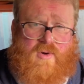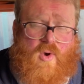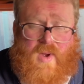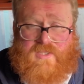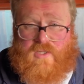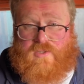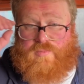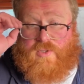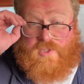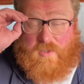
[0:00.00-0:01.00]
Grow quite a lot of
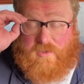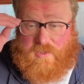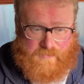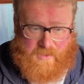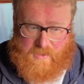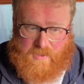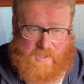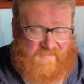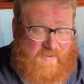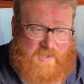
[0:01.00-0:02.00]
produce
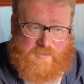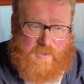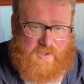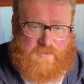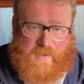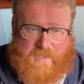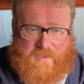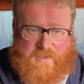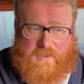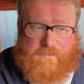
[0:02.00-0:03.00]
in a very small
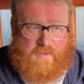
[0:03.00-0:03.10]
space.